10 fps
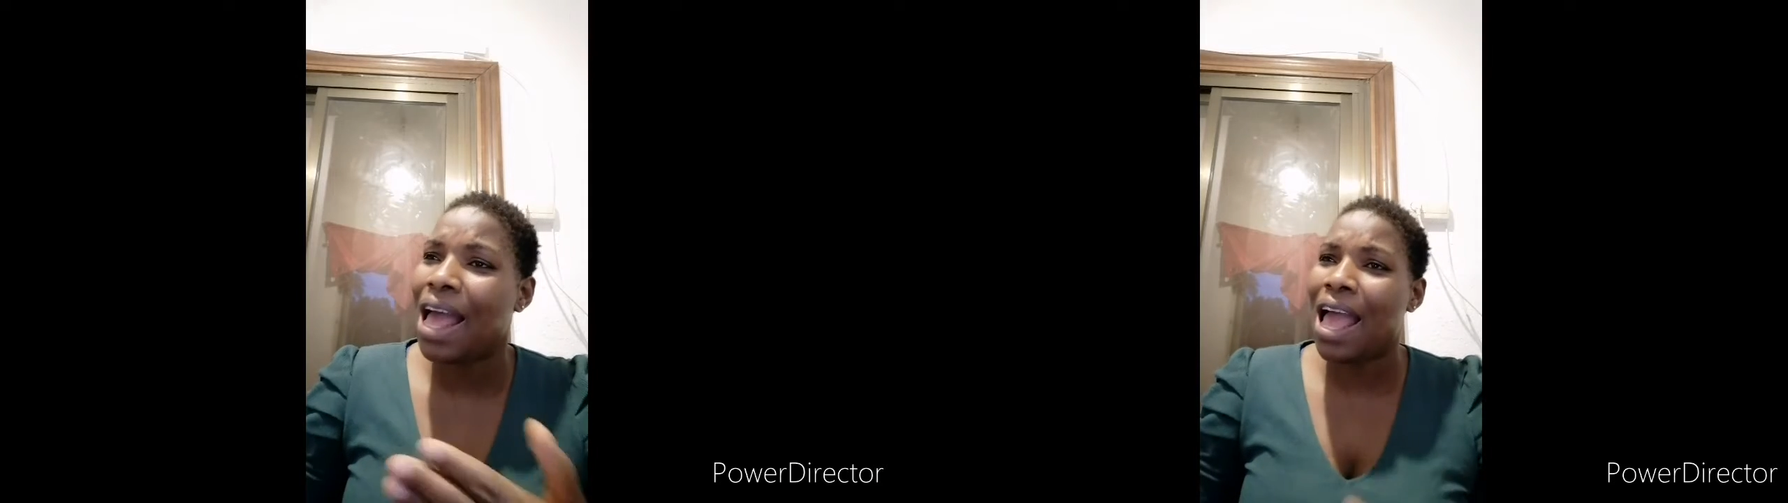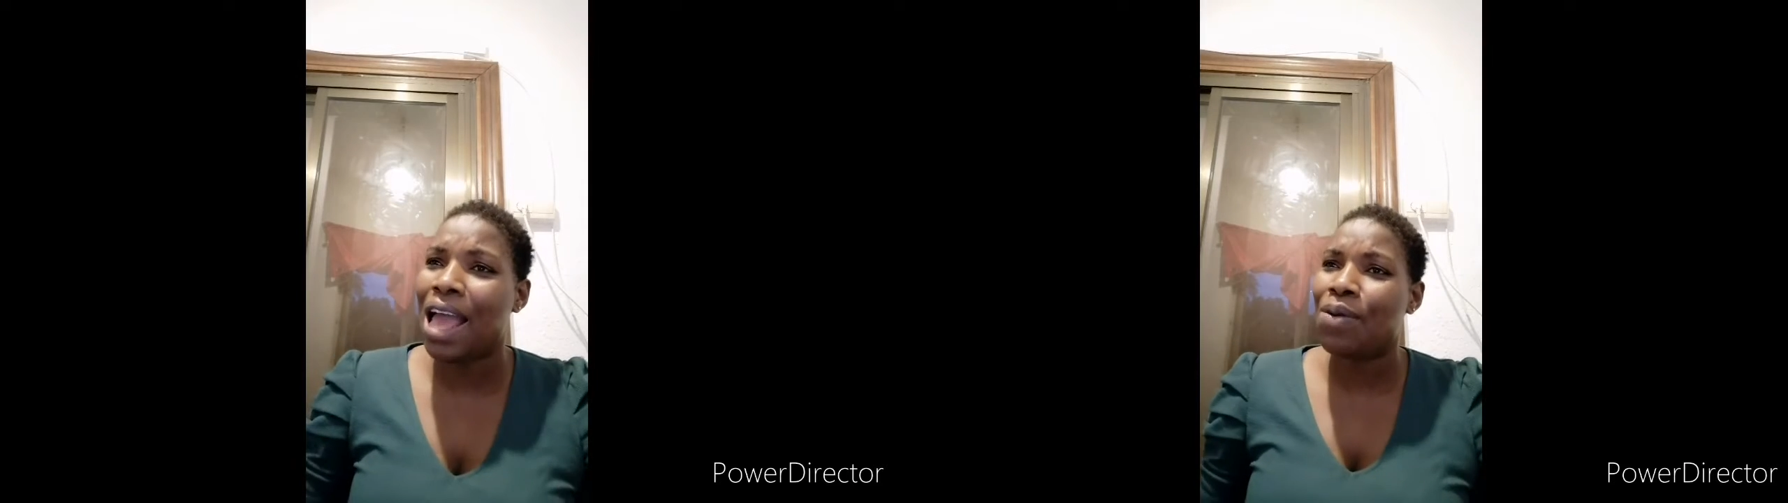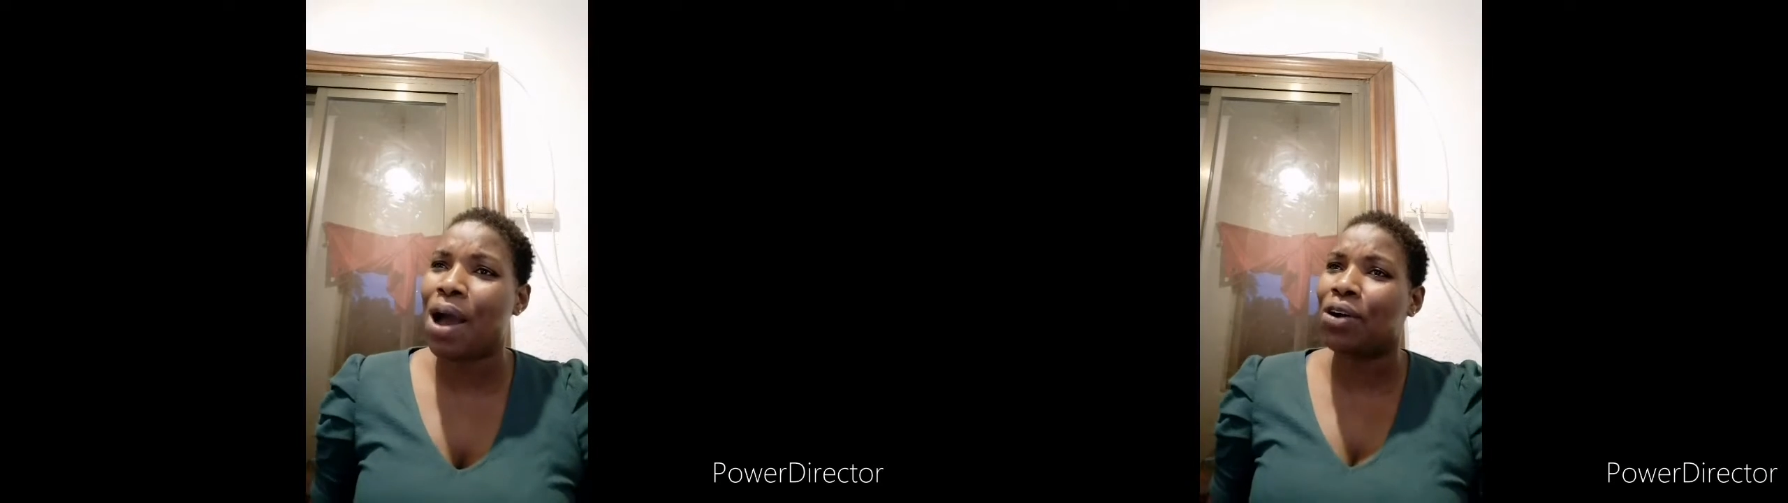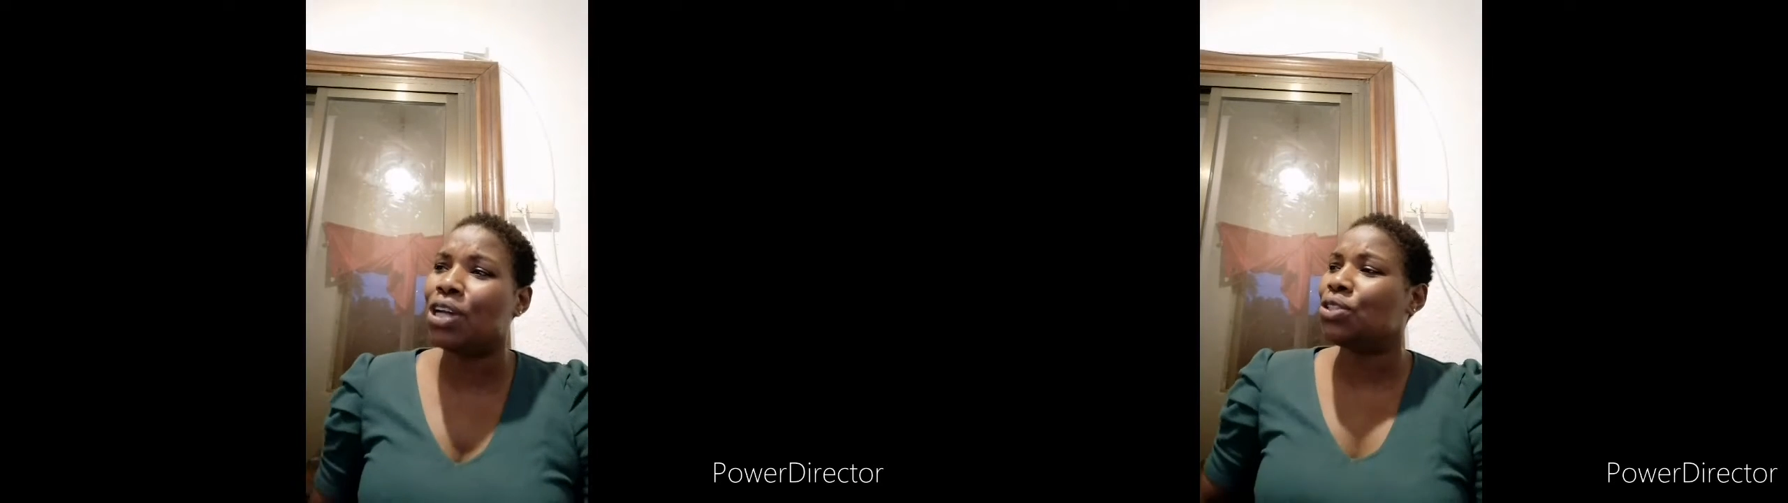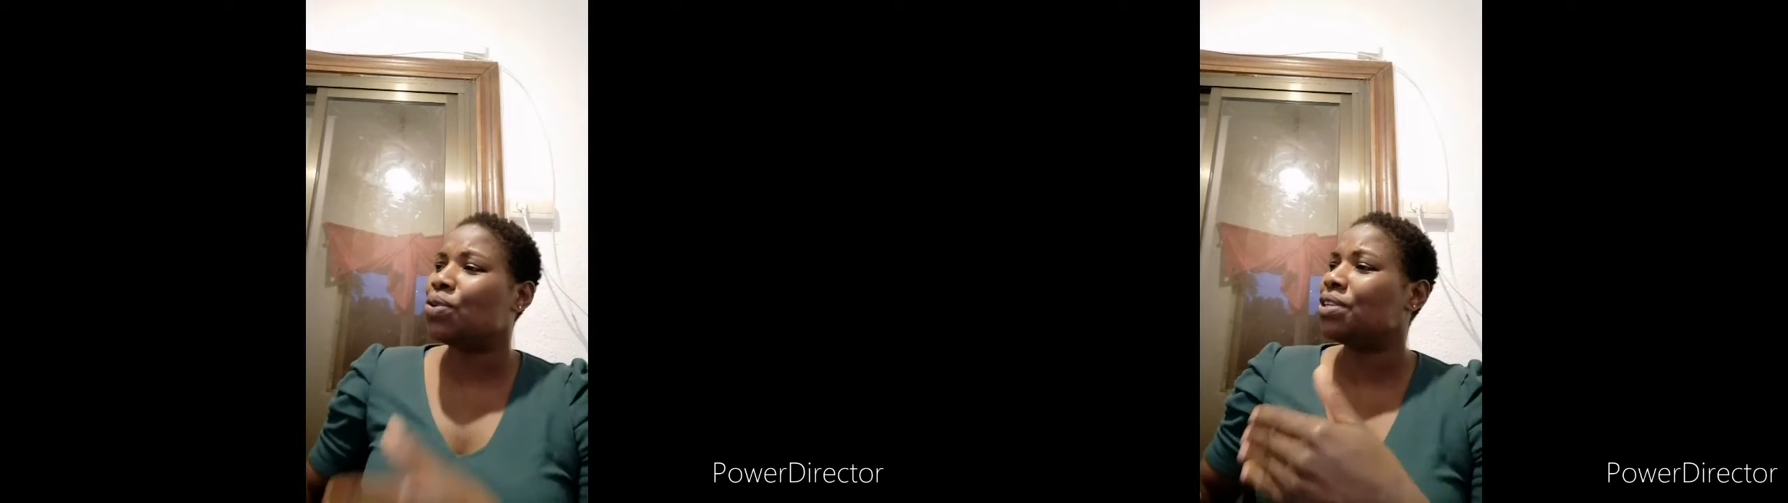you are
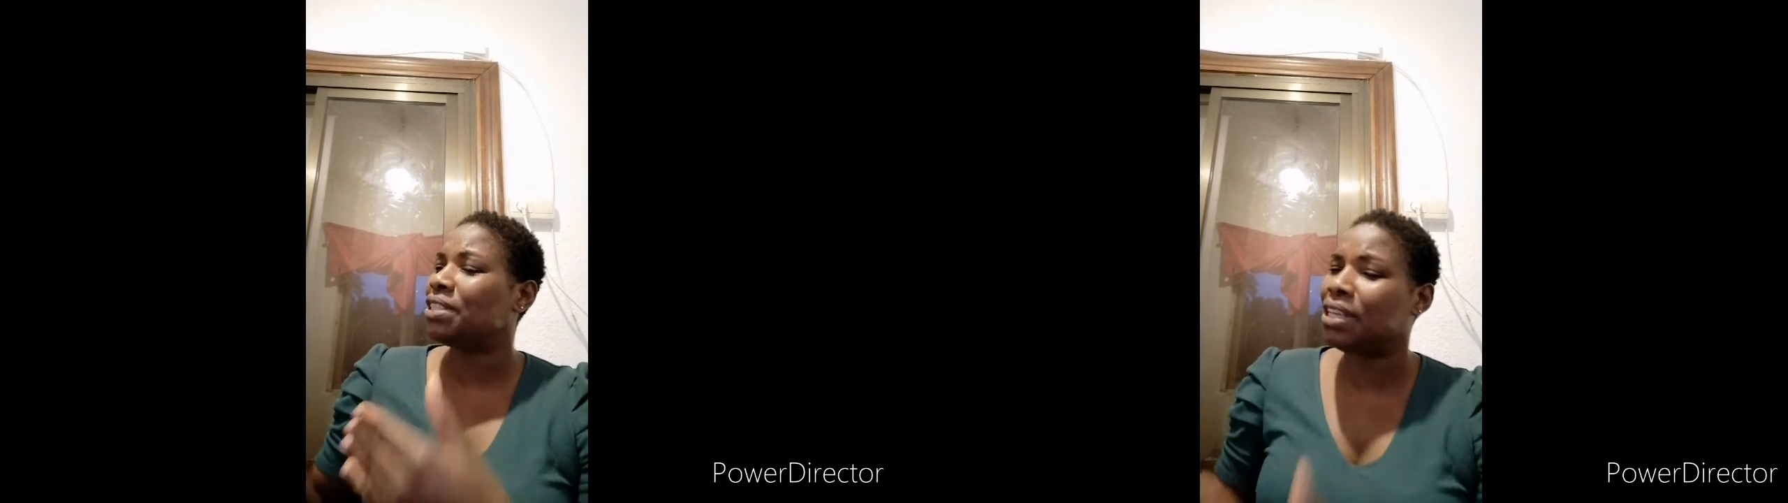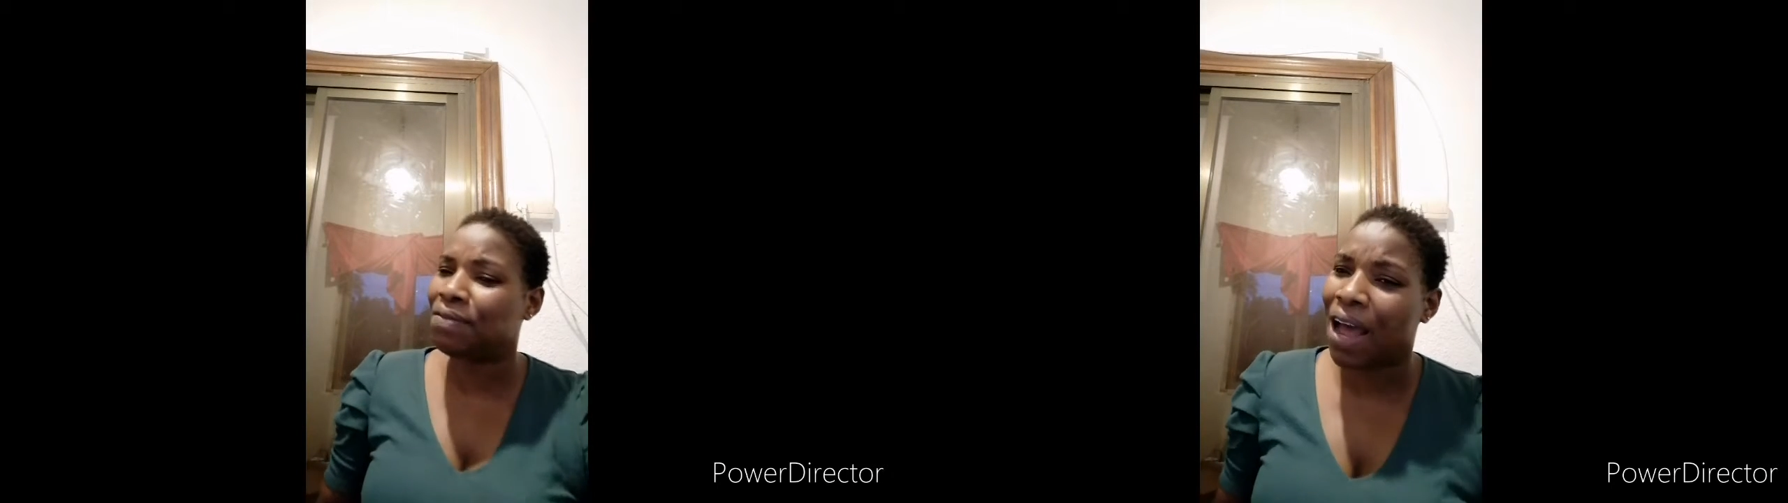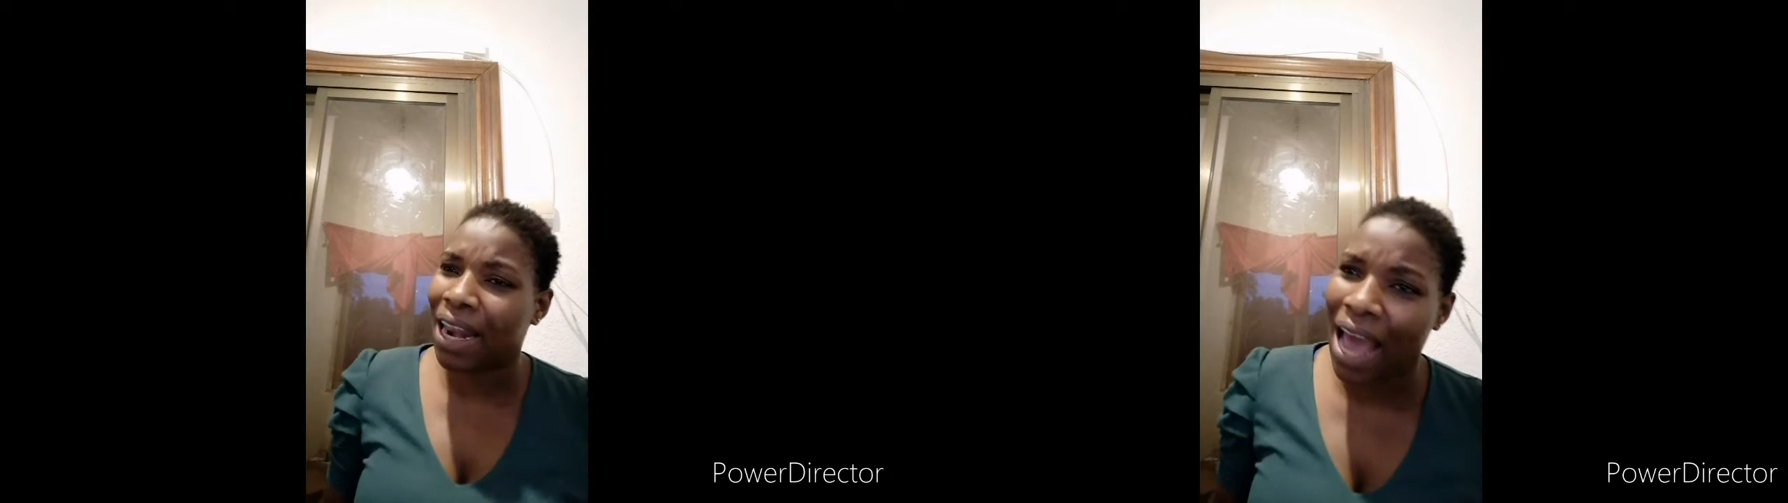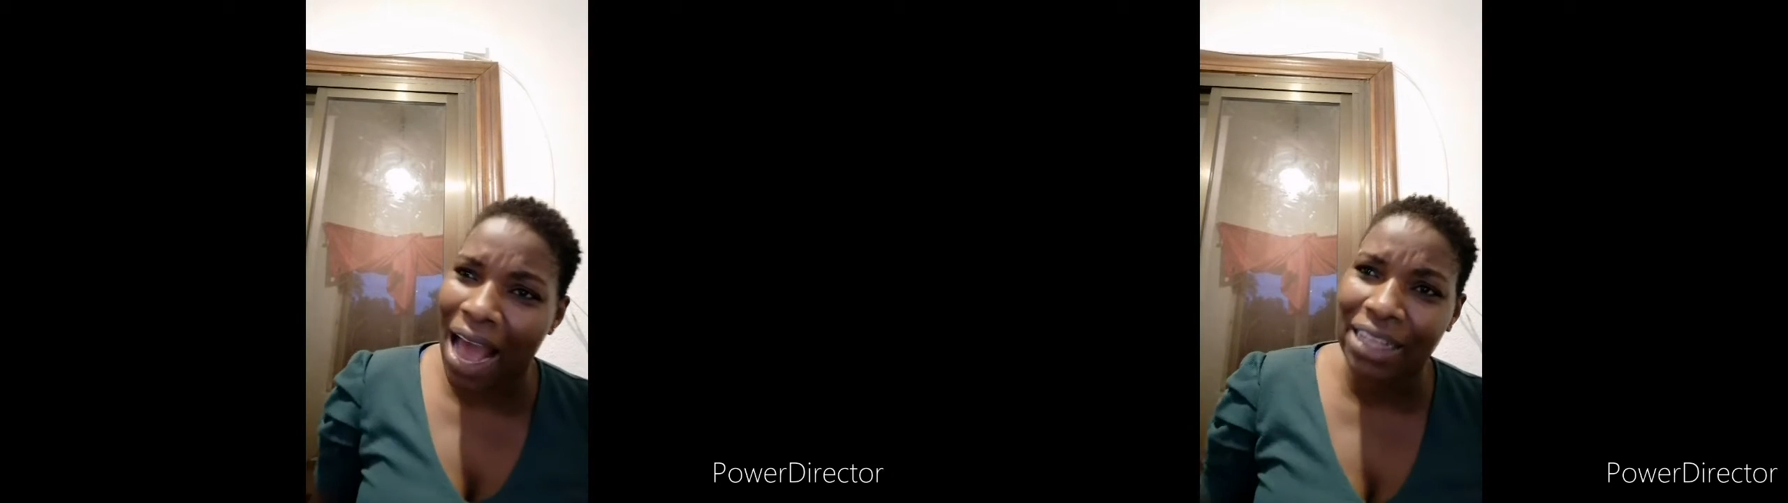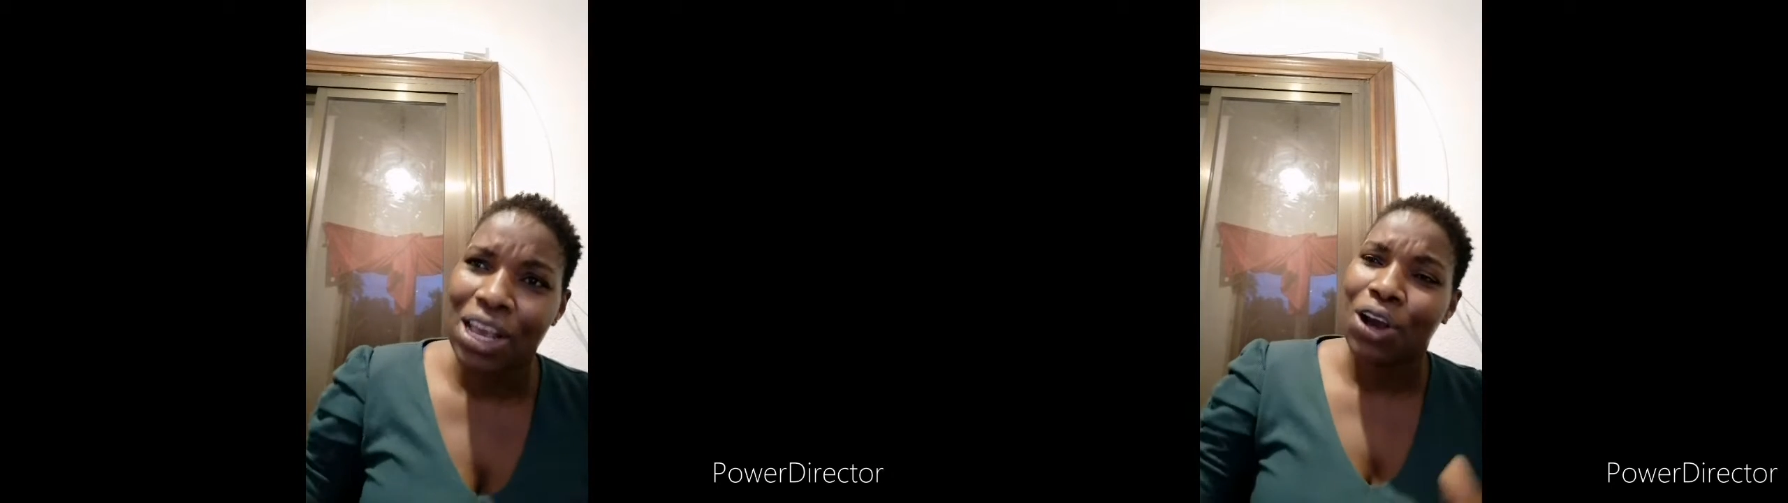going to receive a
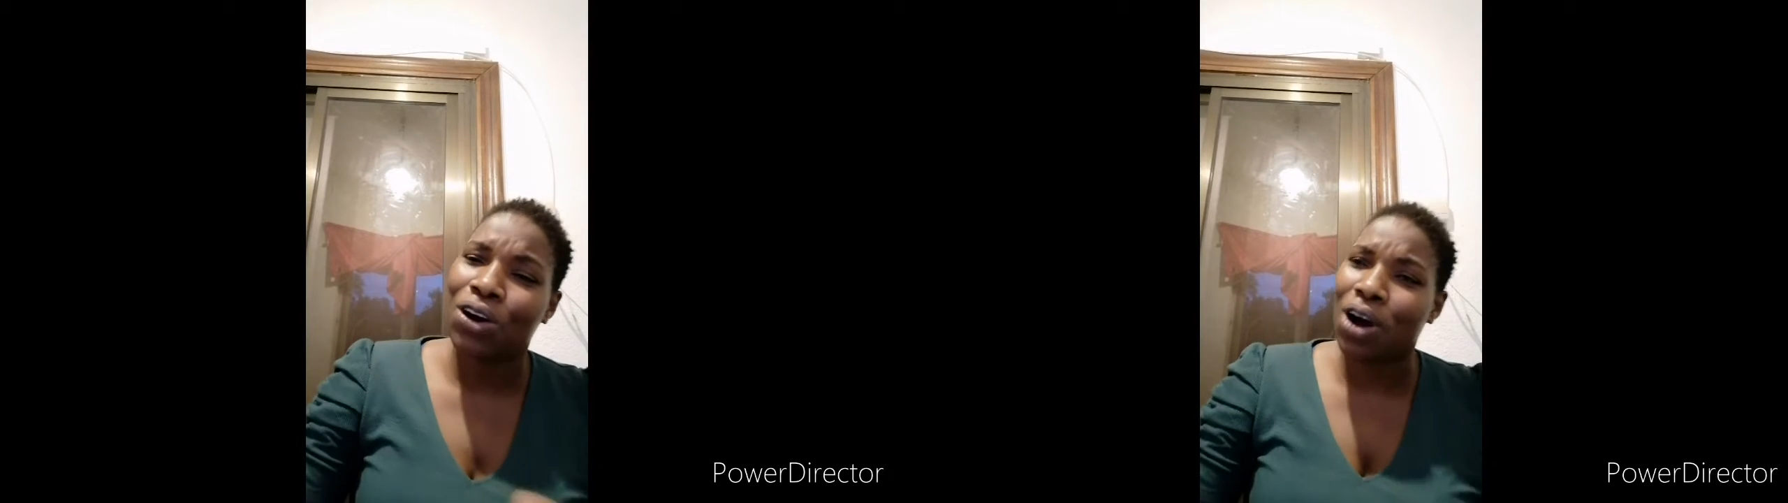lot.